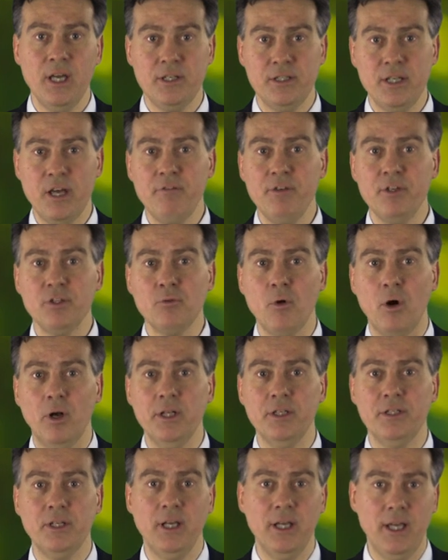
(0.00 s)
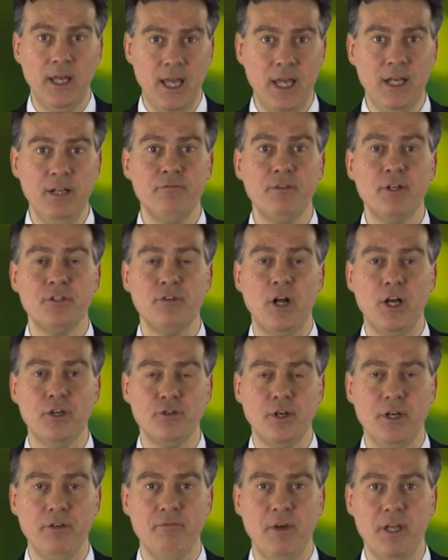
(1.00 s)
service quality, and
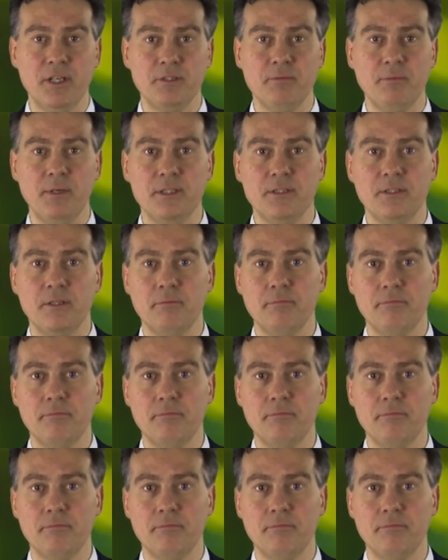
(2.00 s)
infrastructure investment.